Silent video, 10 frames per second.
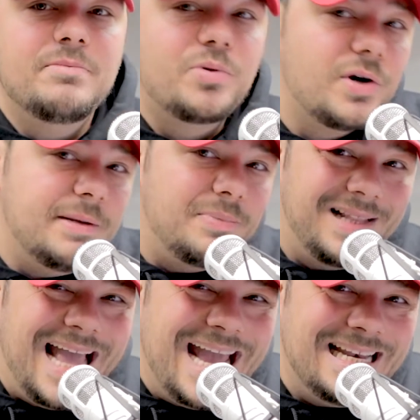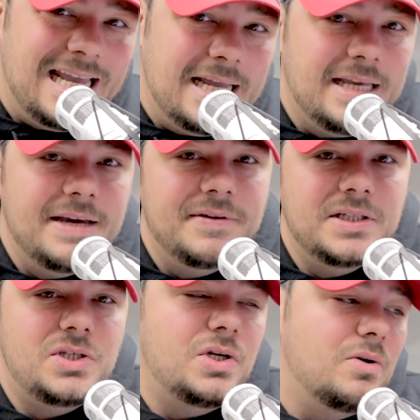pre-plan any of
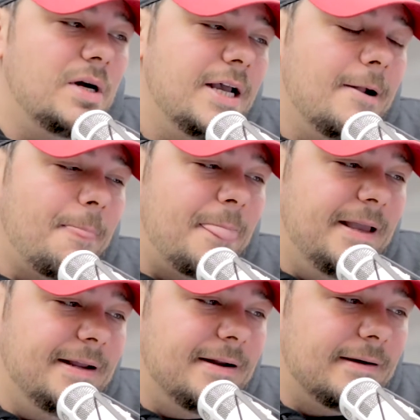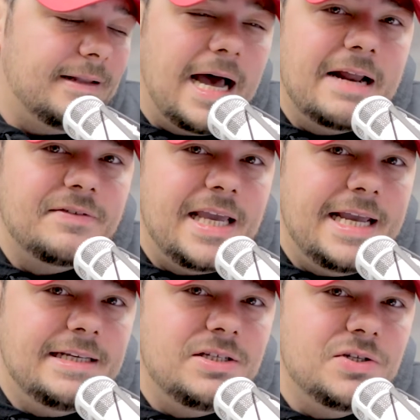it. So in a lot of
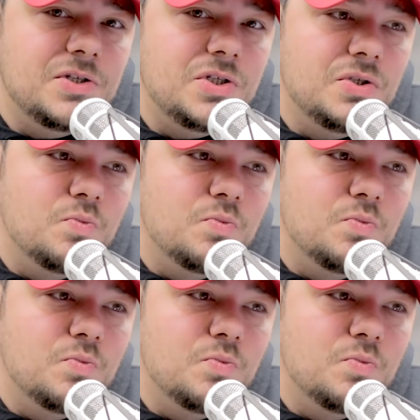cases,